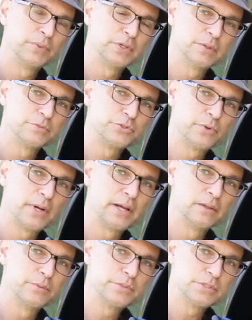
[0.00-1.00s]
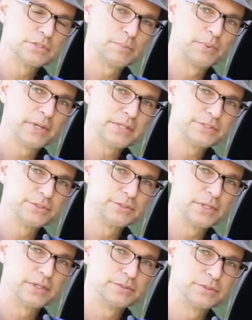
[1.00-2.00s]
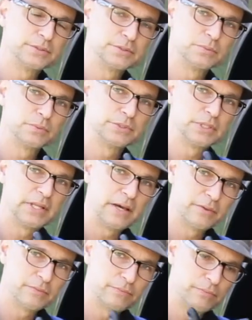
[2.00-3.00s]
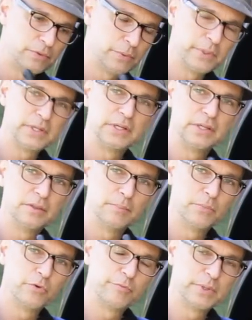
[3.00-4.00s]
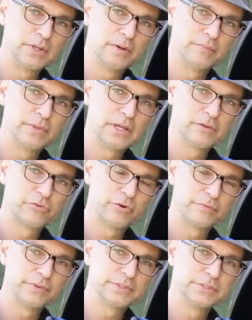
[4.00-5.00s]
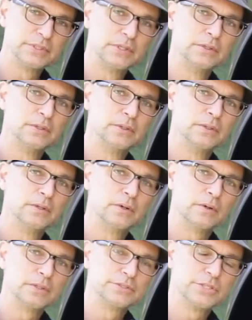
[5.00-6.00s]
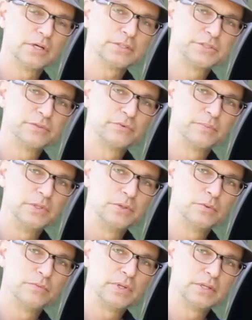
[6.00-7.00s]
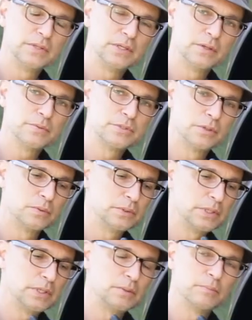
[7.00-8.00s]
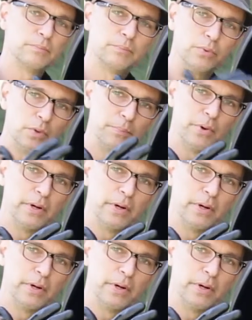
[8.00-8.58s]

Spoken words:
becomes dry, loses the plasticizers, which allow the fluidity, the movement of that surface, are exhausted from the UV and the ozone and pull